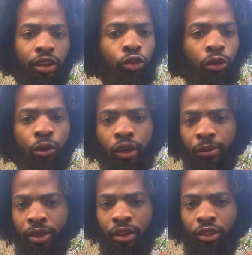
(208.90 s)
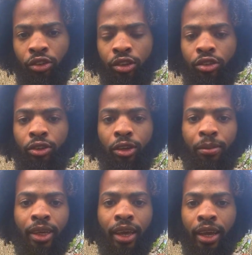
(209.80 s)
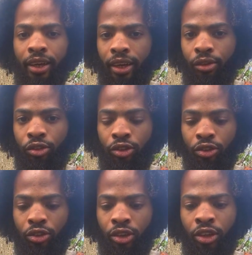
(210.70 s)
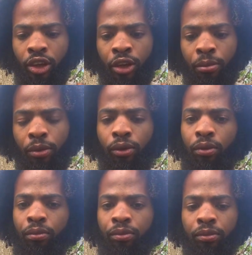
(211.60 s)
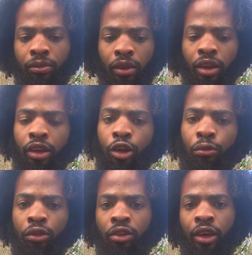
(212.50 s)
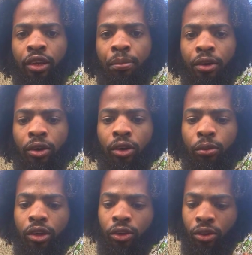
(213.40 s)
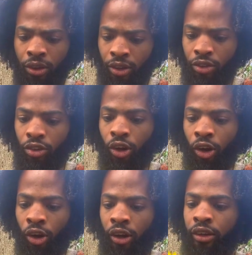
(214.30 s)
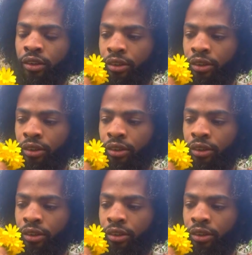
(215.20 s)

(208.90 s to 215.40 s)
General recommendation is going to be eight ounces a cup, give or take, depending on what your needs are.